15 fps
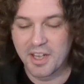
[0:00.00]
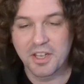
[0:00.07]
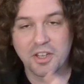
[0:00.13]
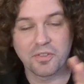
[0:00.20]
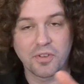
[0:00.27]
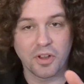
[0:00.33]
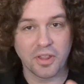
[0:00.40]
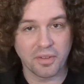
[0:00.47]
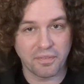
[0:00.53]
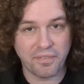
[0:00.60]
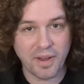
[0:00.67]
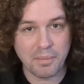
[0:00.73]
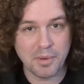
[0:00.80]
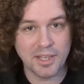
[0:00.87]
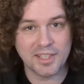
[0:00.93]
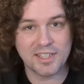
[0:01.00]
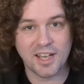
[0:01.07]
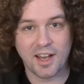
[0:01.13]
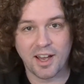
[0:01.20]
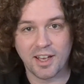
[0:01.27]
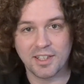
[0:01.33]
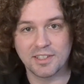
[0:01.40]
You've got the family
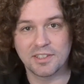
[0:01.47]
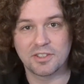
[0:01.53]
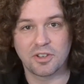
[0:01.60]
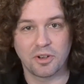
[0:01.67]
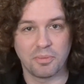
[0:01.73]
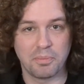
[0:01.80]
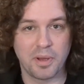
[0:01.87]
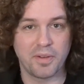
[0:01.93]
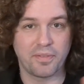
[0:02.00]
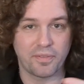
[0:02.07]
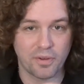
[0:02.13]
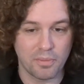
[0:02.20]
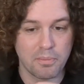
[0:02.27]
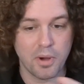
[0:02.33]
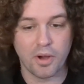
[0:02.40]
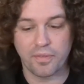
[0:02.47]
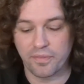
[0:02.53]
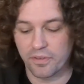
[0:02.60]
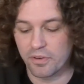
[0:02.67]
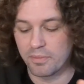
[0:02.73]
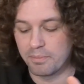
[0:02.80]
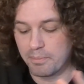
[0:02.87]
ties, so Biffa and
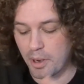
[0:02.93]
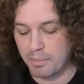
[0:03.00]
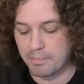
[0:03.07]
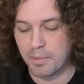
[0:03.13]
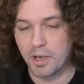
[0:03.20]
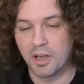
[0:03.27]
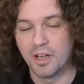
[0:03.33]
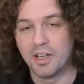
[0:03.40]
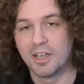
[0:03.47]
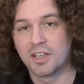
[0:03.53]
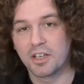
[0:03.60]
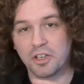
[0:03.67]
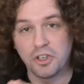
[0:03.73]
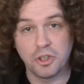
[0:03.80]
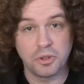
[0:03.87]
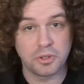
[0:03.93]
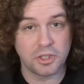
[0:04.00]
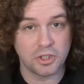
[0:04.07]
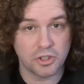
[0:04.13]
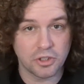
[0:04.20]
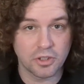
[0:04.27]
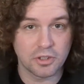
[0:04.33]
Boffa and Bomber can use
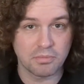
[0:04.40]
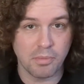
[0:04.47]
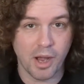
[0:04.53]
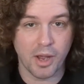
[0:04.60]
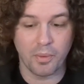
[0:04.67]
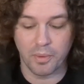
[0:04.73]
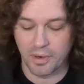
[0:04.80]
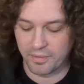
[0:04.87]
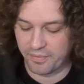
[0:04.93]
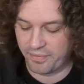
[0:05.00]
each other's might, will and